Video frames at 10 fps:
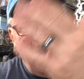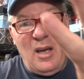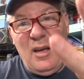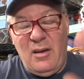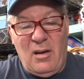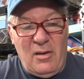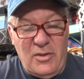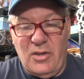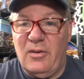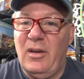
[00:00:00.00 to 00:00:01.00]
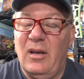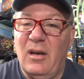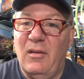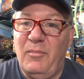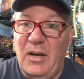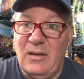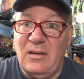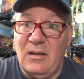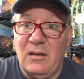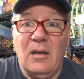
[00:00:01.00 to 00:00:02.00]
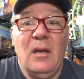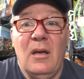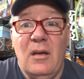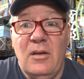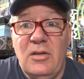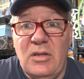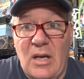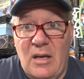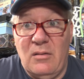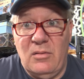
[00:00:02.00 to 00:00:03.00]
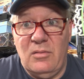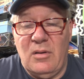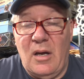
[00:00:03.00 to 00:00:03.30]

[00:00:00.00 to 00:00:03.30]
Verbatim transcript: on our journey of painting shadows.